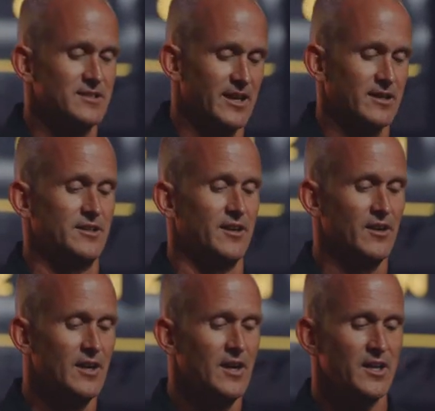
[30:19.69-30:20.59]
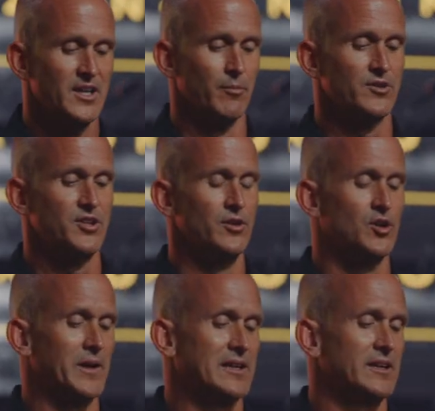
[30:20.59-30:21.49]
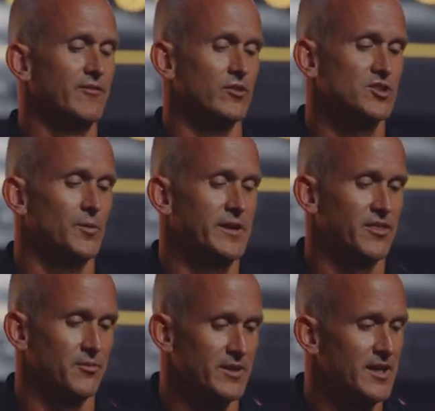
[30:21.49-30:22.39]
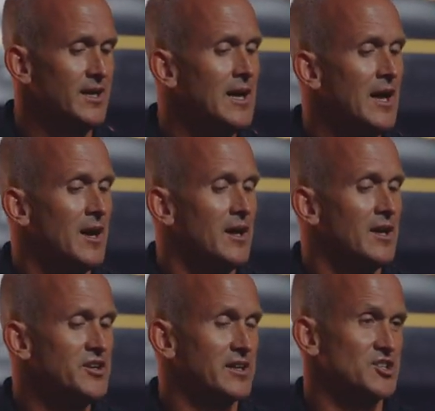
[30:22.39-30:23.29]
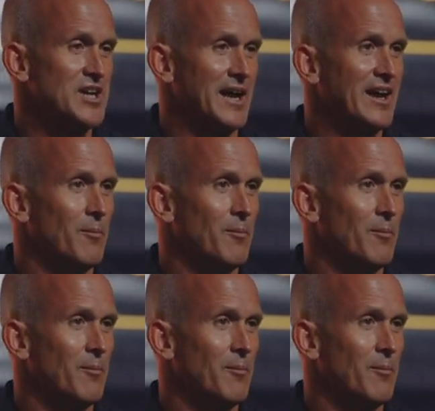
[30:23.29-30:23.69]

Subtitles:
next year. Number two, quickly, verse 23. You can jot down